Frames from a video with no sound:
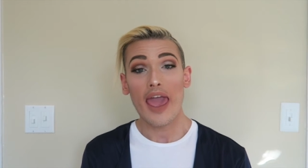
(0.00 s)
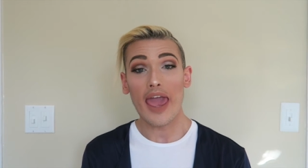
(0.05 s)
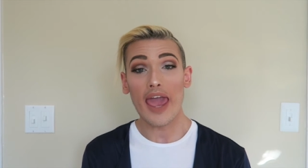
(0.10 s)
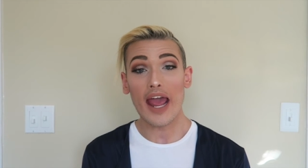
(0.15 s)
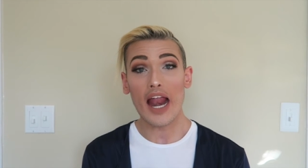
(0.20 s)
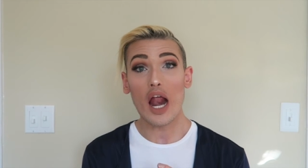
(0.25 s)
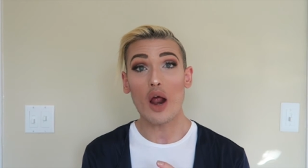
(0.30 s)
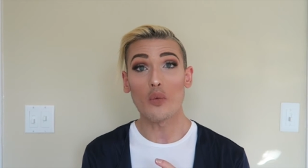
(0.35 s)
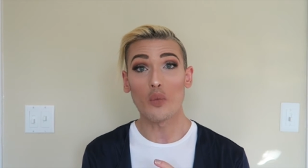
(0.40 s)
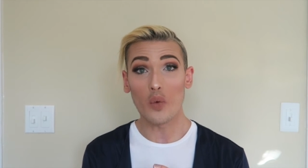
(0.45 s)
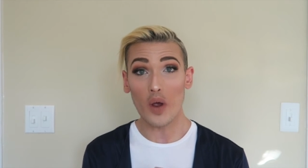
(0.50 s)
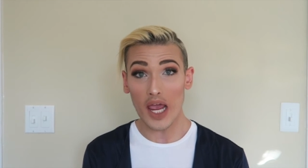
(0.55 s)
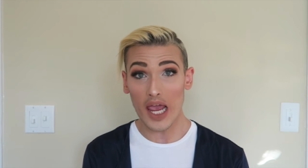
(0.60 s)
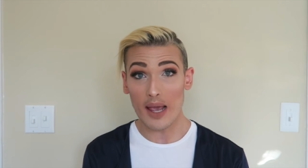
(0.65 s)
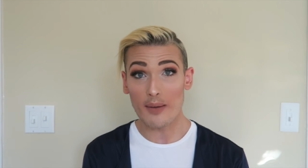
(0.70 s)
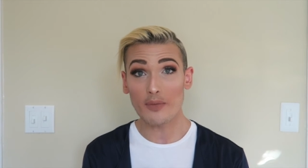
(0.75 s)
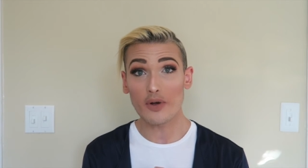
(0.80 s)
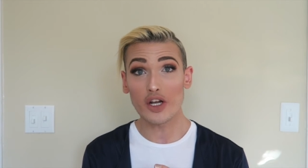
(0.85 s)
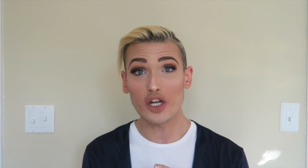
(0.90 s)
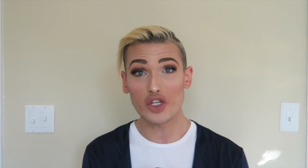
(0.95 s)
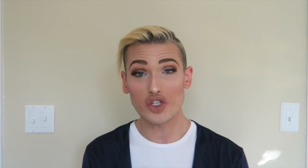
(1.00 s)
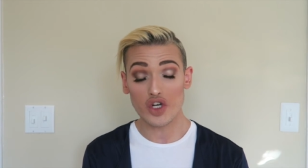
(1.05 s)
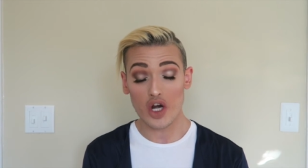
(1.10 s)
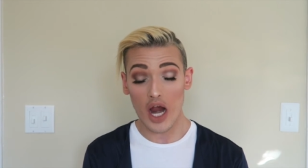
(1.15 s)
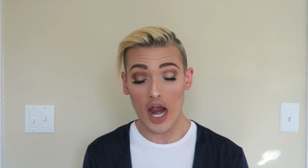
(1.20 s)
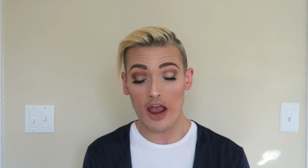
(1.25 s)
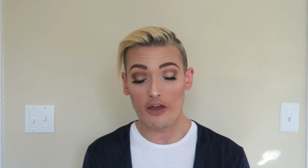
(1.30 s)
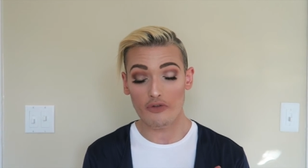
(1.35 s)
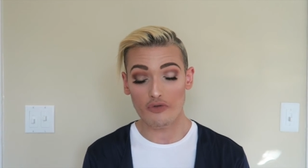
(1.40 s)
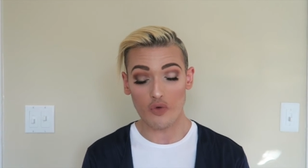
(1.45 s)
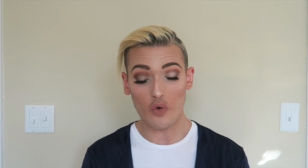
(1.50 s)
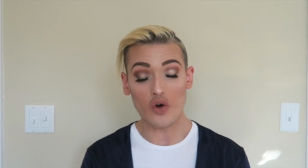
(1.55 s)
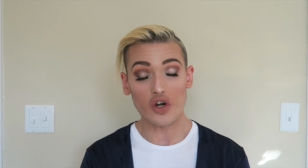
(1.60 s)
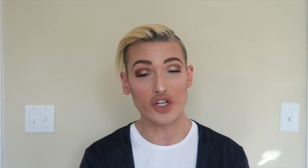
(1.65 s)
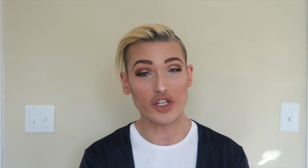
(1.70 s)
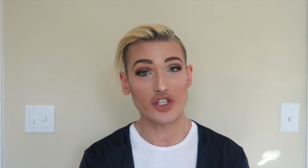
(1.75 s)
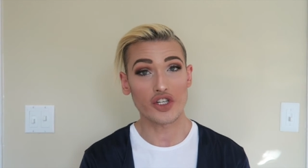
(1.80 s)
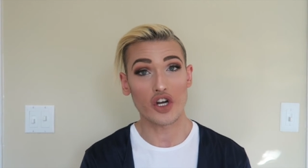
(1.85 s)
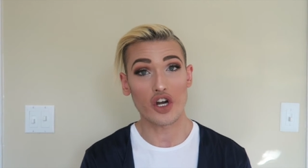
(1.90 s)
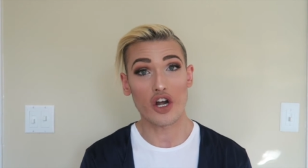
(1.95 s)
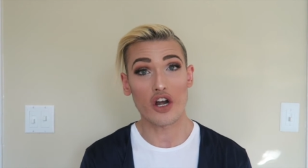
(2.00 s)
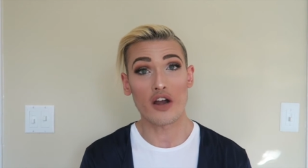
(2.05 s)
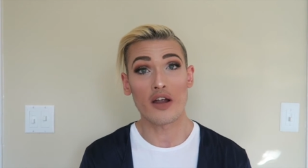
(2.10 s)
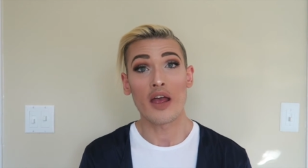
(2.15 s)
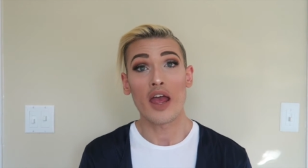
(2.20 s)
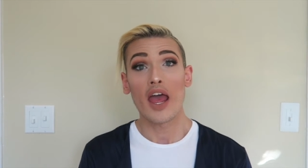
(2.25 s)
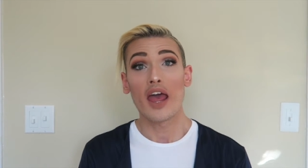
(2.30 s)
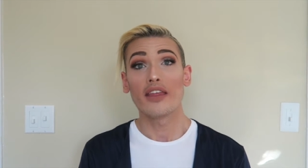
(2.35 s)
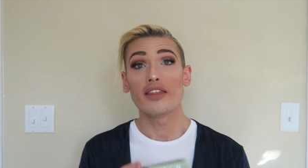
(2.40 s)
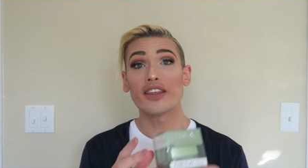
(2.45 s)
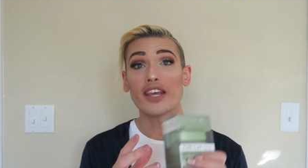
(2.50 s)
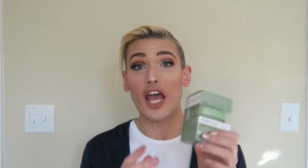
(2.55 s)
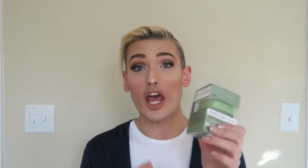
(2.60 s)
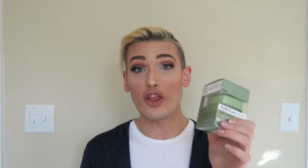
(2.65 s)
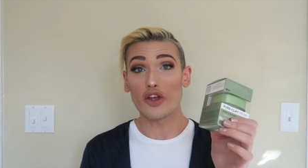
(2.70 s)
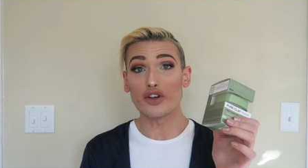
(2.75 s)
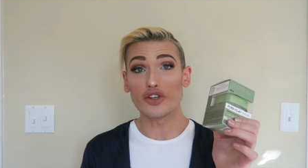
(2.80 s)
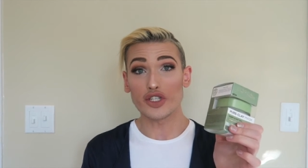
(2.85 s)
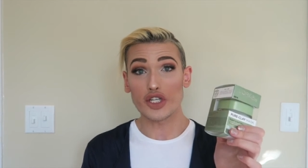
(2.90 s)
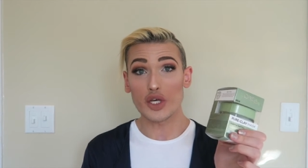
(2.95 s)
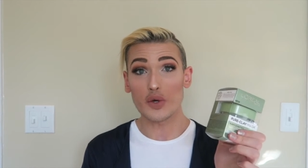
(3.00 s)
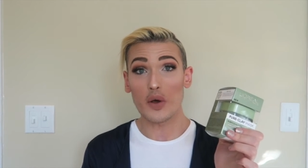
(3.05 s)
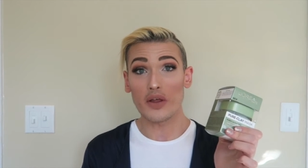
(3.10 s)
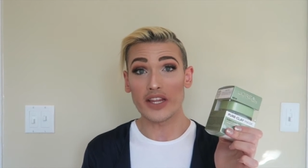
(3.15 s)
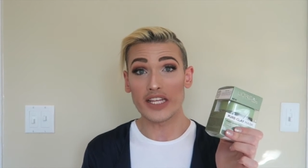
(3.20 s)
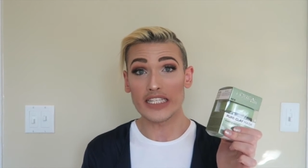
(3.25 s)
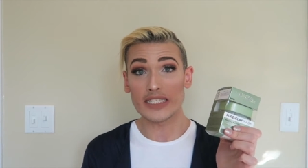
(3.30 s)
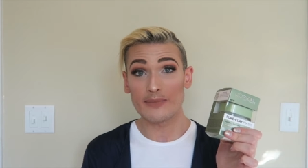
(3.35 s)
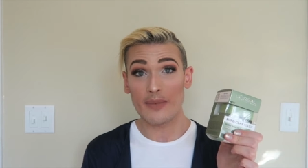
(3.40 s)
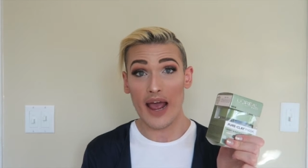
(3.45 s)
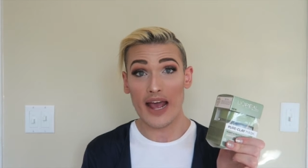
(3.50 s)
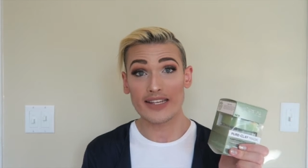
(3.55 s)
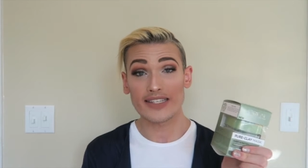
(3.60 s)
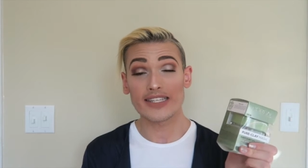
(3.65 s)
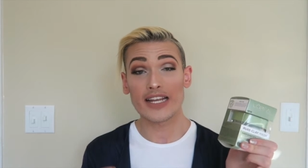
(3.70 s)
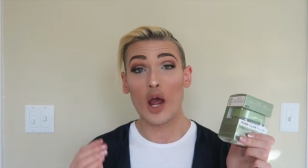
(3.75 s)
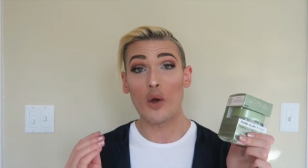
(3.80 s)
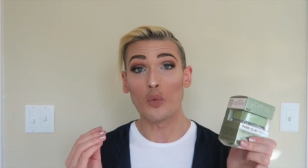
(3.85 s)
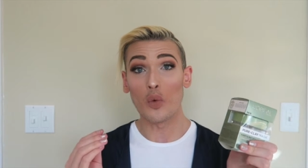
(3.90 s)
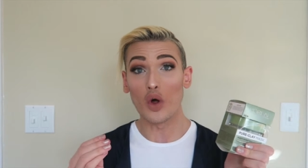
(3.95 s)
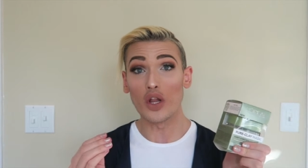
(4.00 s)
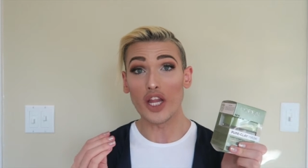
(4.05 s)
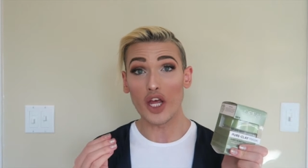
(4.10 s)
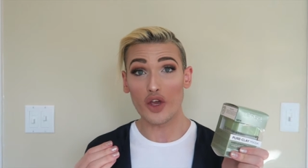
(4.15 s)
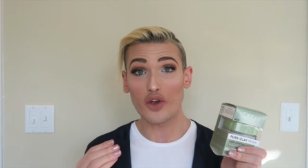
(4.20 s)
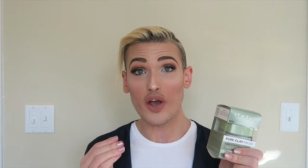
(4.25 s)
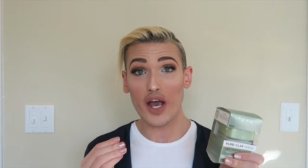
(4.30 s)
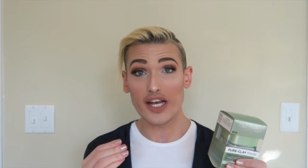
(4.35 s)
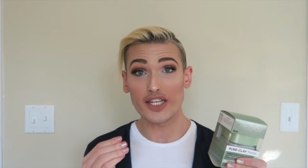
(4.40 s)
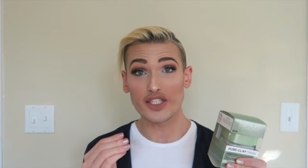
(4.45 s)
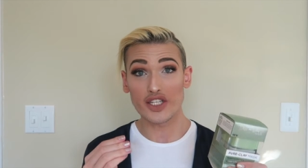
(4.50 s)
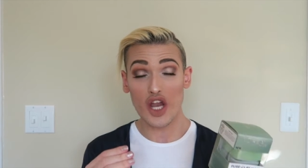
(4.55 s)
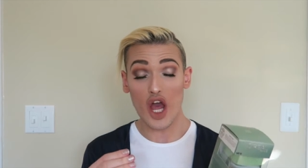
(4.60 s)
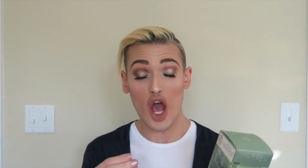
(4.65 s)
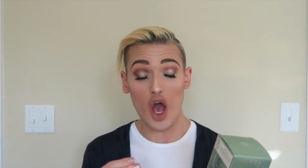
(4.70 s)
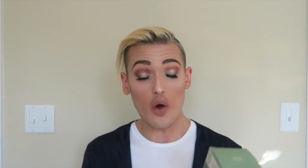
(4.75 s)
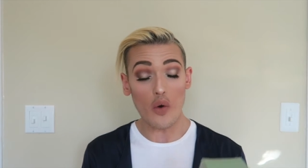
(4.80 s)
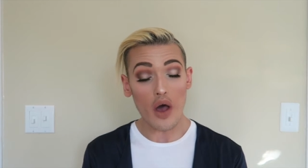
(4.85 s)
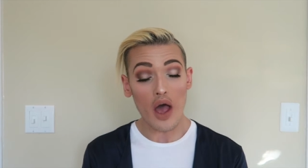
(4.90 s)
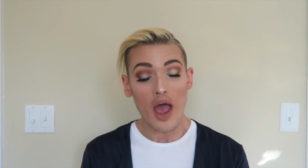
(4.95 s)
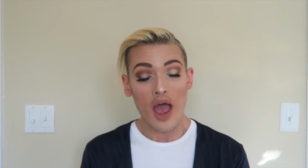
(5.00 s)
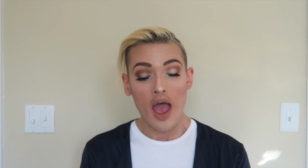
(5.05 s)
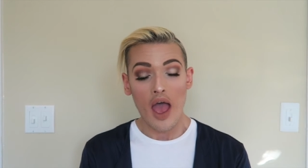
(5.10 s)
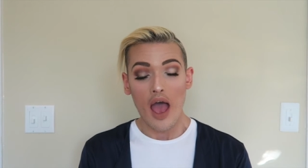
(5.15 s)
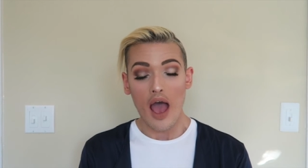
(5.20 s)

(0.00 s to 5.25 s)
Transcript: and I am gonna try for sure the other two of these masks and I will let you guys know.